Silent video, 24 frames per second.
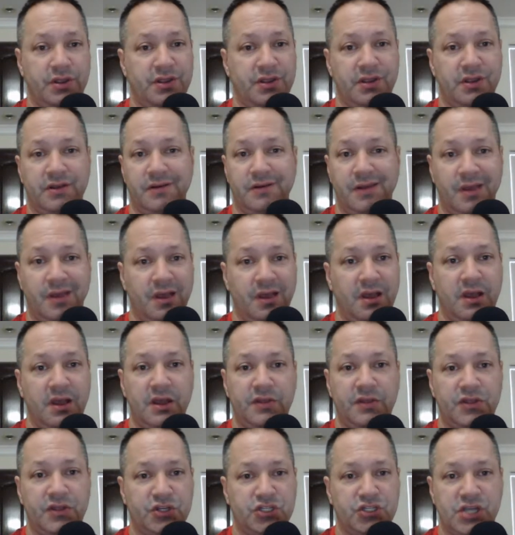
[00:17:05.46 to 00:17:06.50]
and then
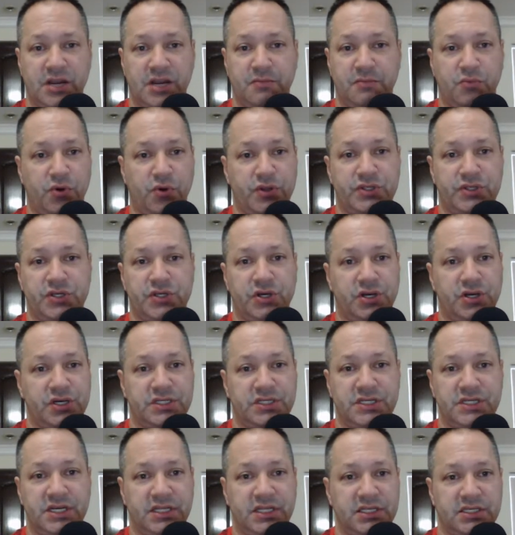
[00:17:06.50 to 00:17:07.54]
the checkpoints are
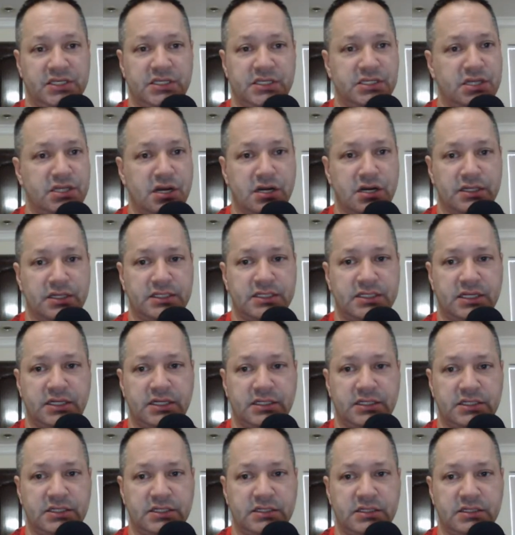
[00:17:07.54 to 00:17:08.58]
going to say this is
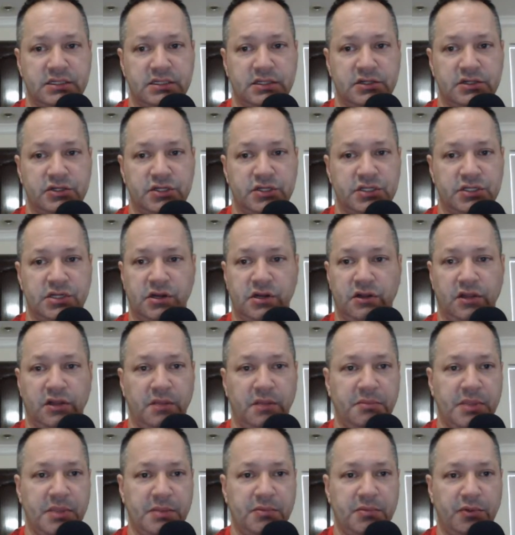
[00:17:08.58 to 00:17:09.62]
nonsense, and they're just going to
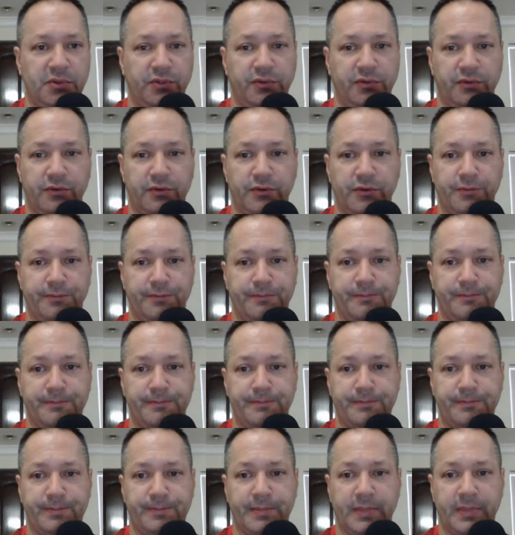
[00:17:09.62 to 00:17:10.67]
let people through.
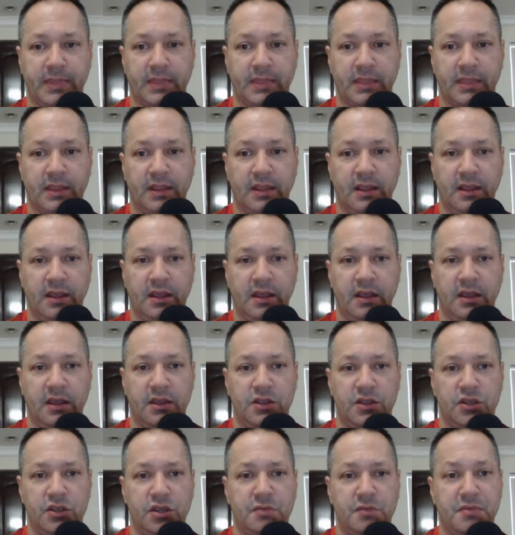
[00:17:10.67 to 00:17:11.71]

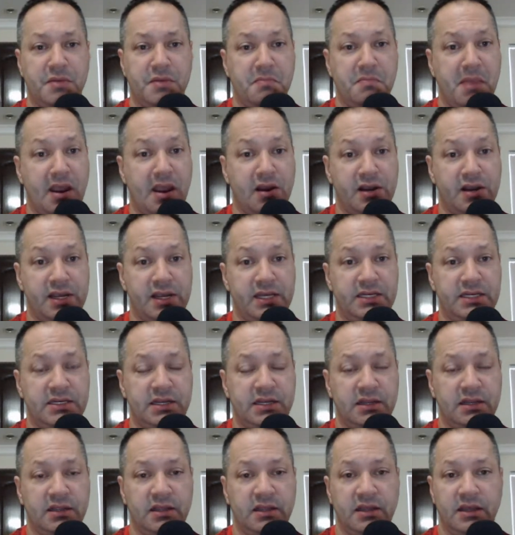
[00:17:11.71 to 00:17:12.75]
You can be
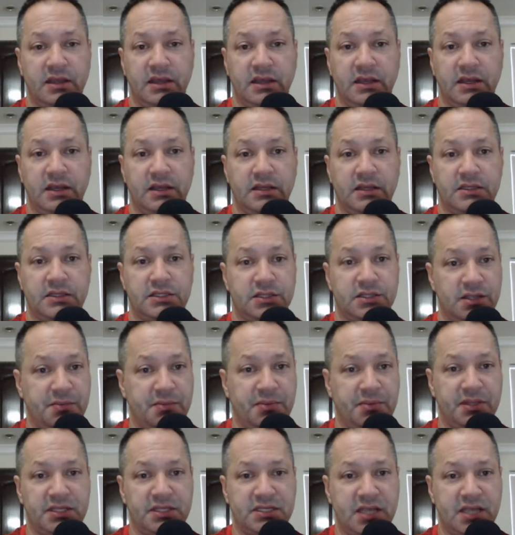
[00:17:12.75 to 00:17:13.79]
married,
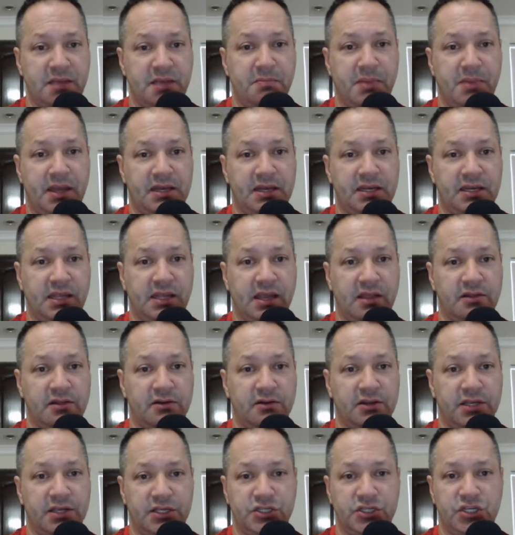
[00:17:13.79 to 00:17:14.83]
sleep in the same bed
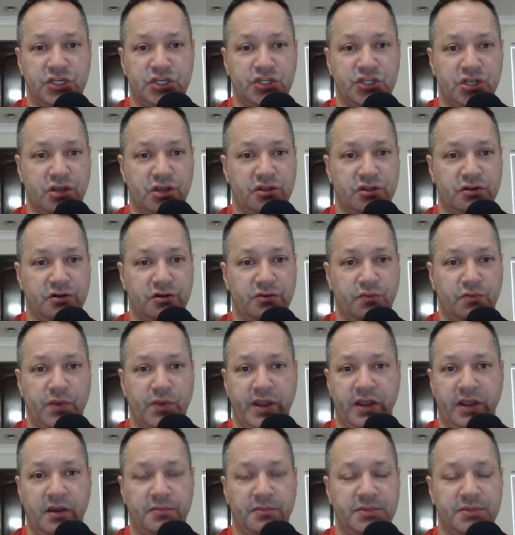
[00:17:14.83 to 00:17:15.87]
together, kiss each other,
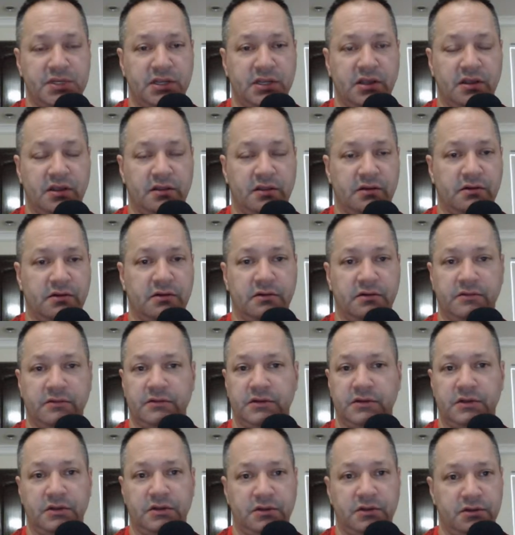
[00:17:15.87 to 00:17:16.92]
wake up together,